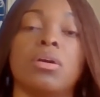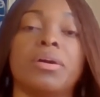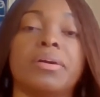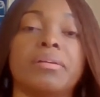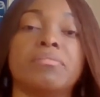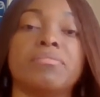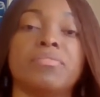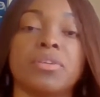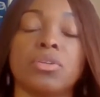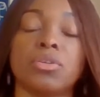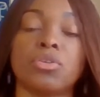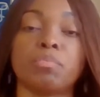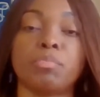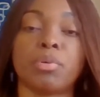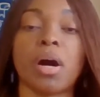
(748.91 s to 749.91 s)
of
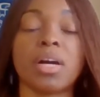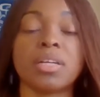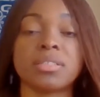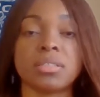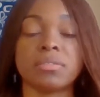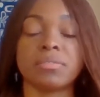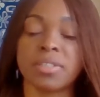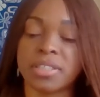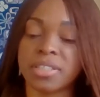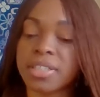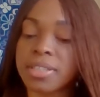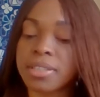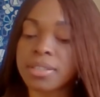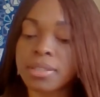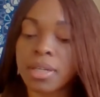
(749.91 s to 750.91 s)
positive
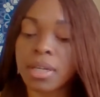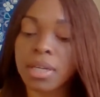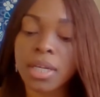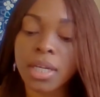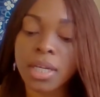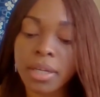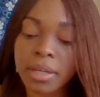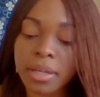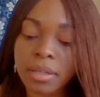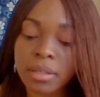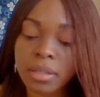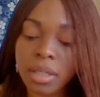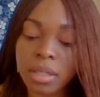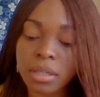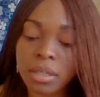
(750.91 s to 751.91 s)
things,
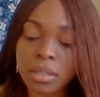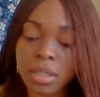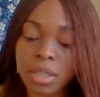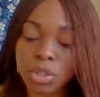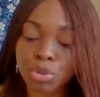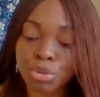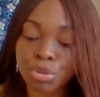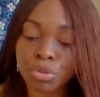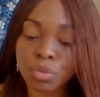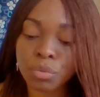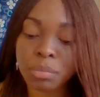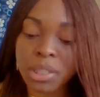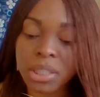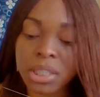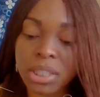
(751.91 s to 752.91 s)
and it needs to
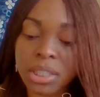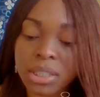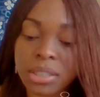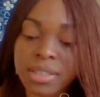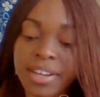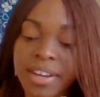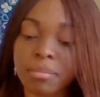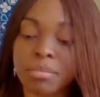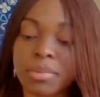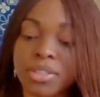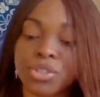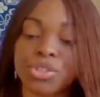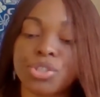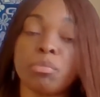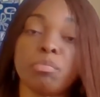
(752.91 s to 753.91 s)
be
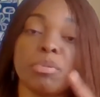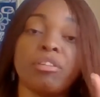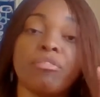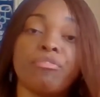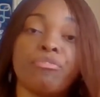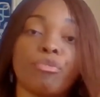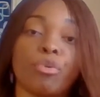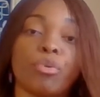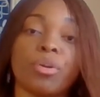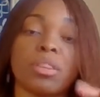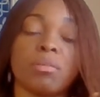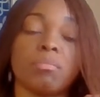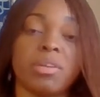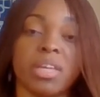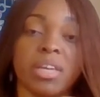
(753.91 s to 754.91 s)
established before
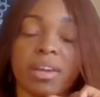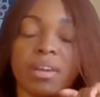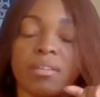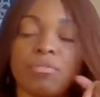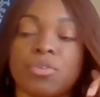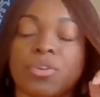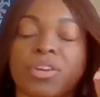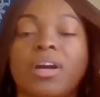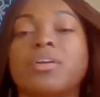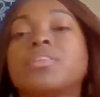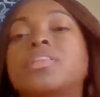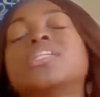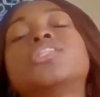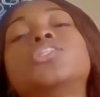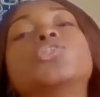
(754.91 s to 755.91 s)
the behavior. Now,
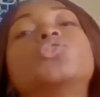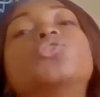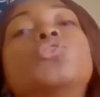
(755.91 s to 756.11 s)
this is